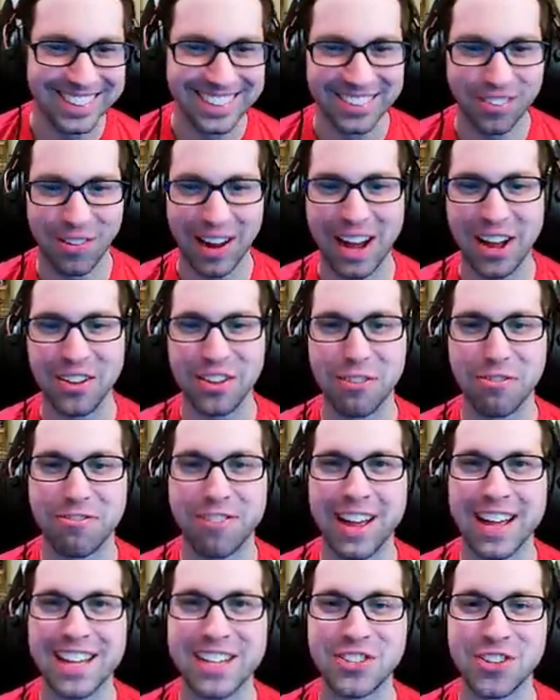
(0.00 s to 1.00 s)
wow, the
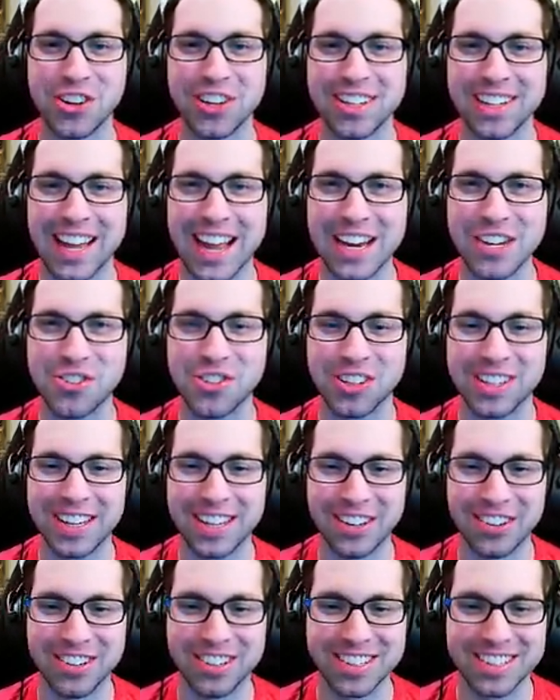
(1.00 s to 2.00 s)
fans are electric here in